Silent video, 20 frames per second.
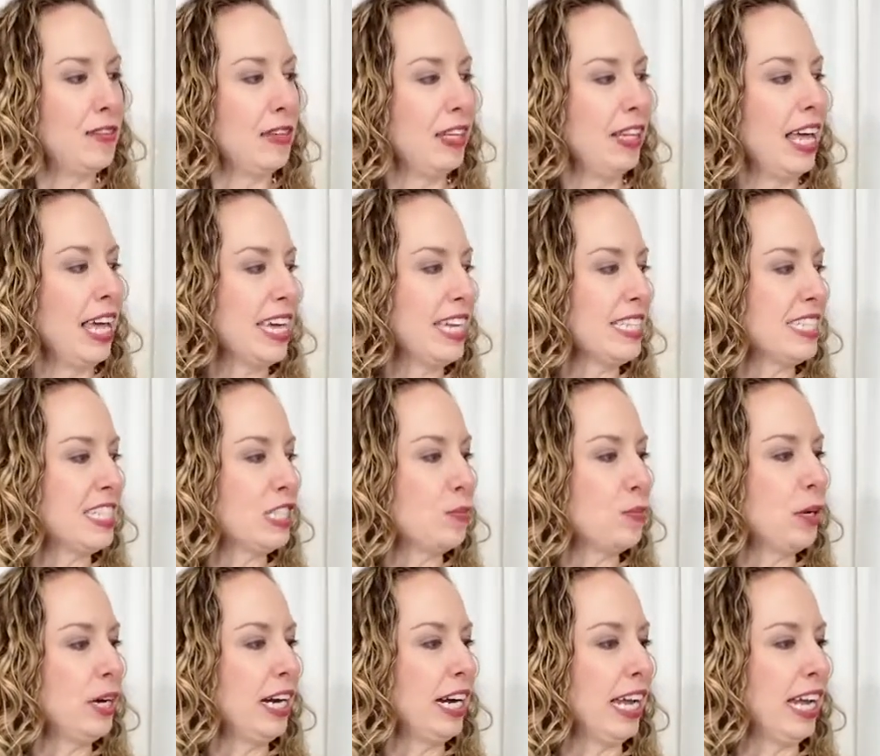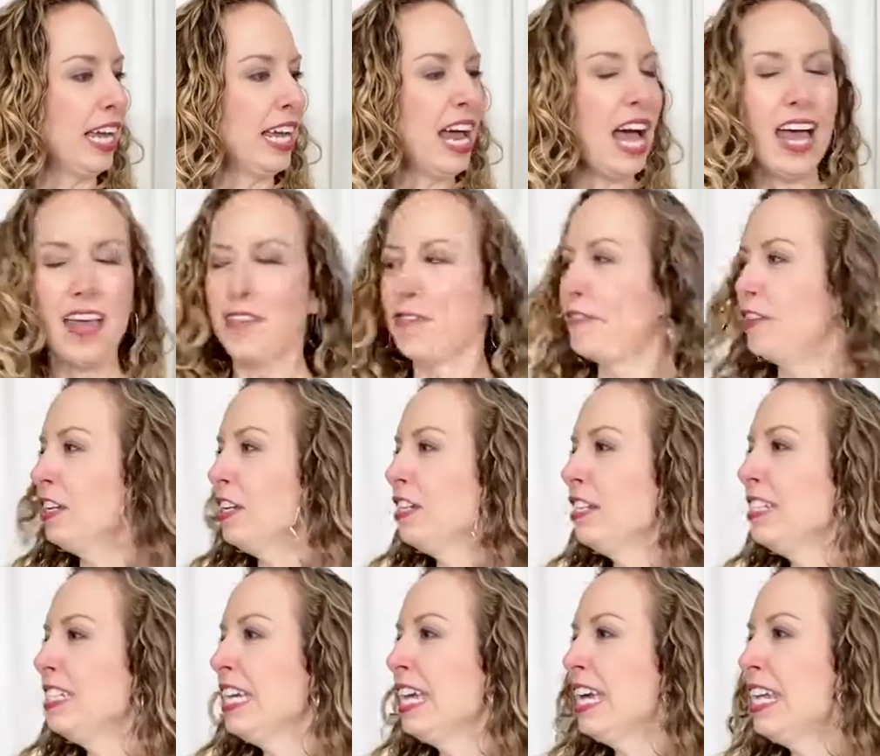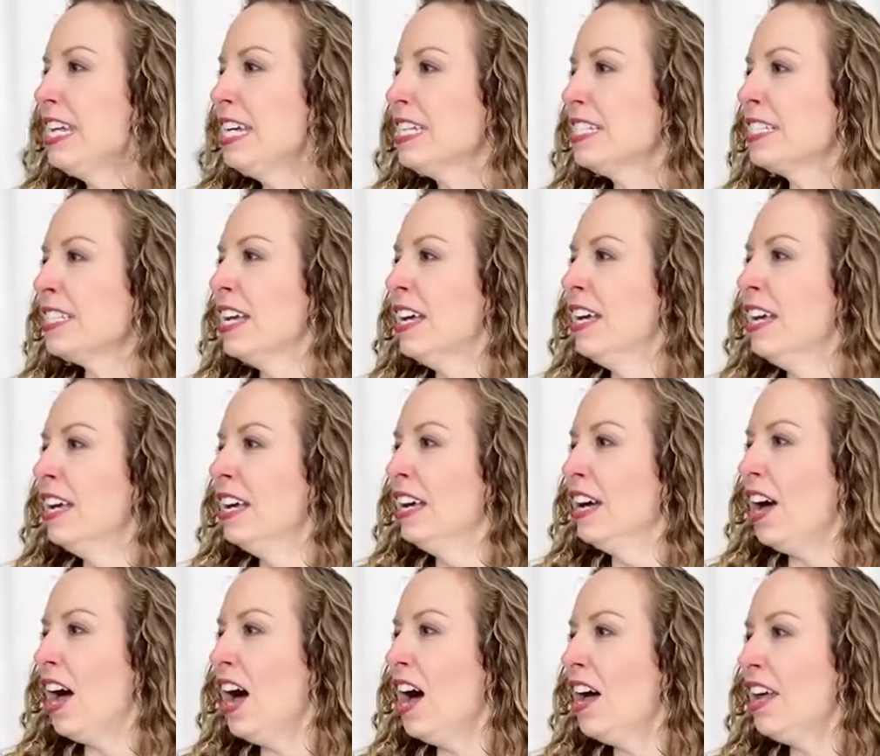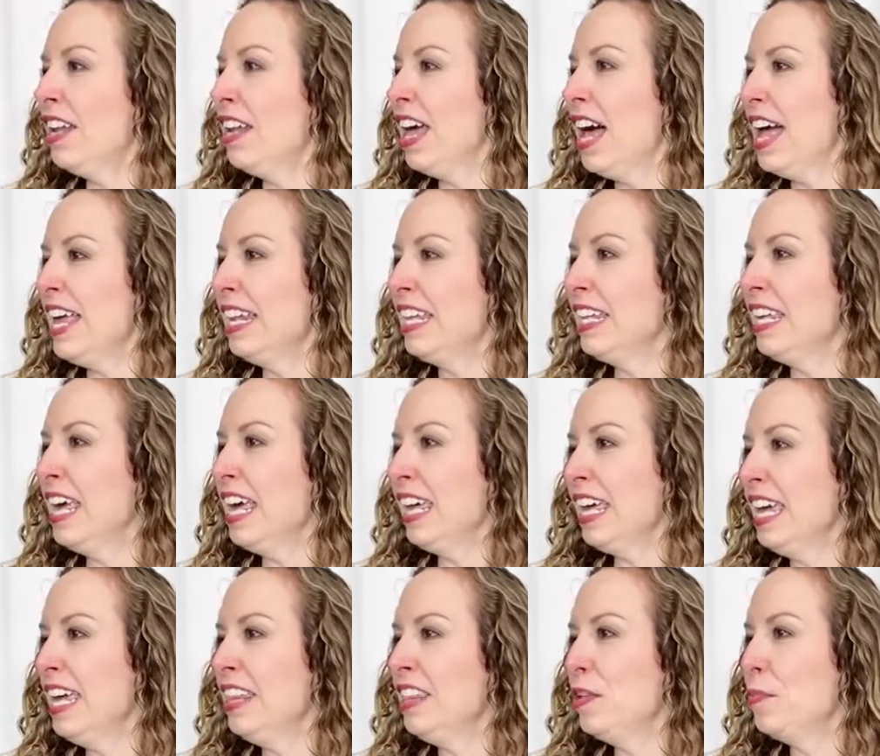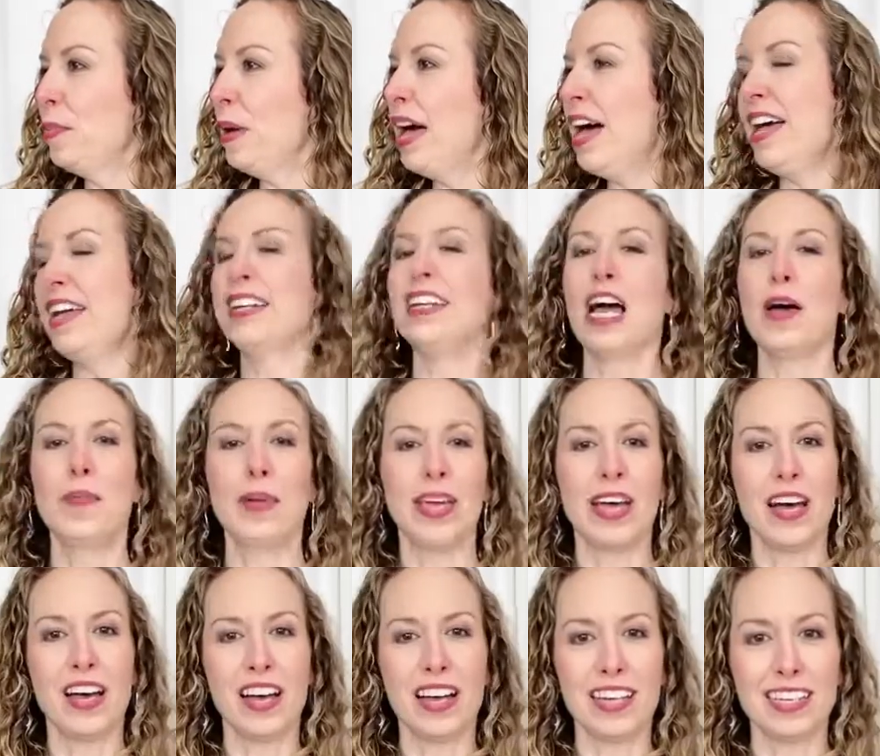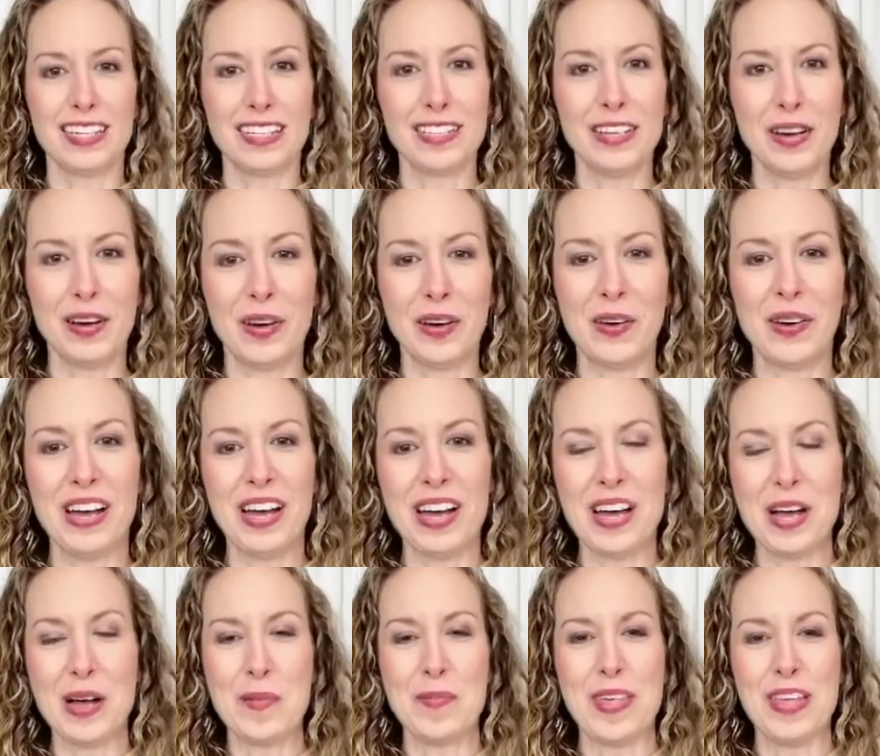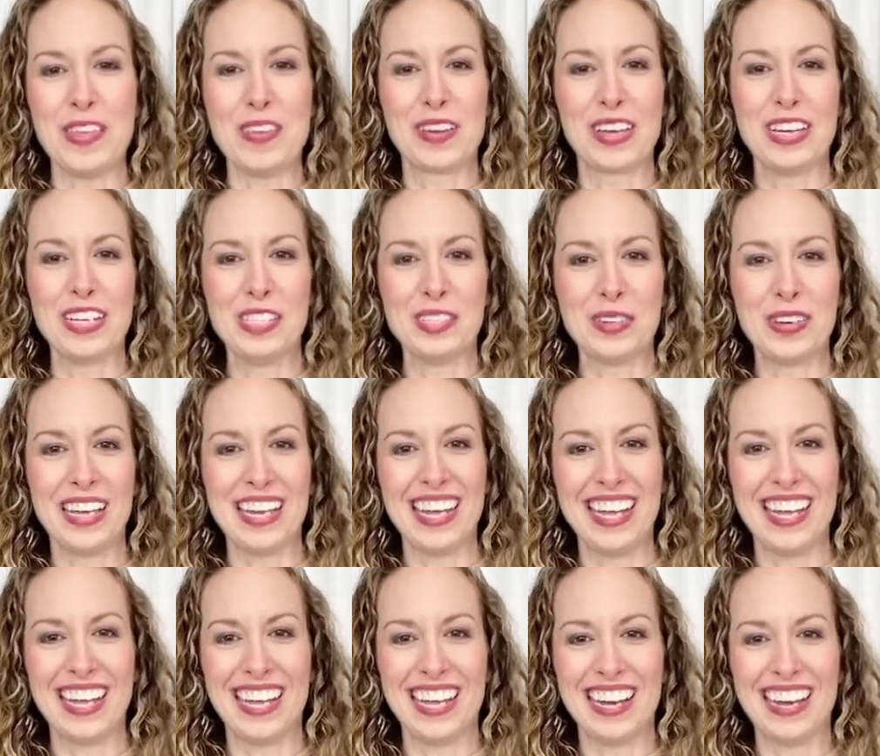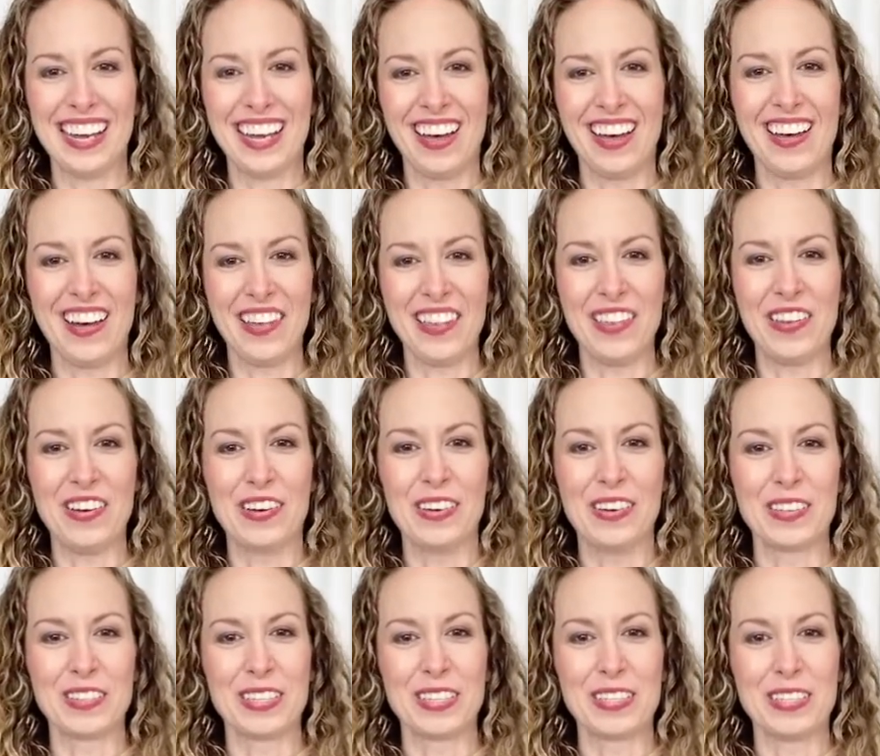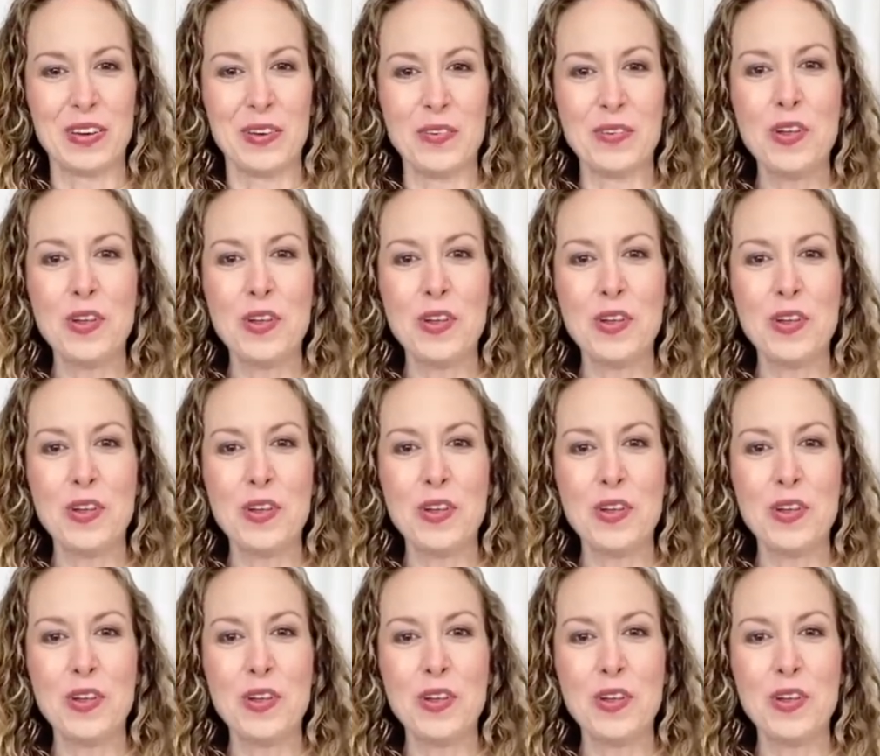like it's spring, and I feel Deanna's online kick in the butt coming on. So then you can join in on those. So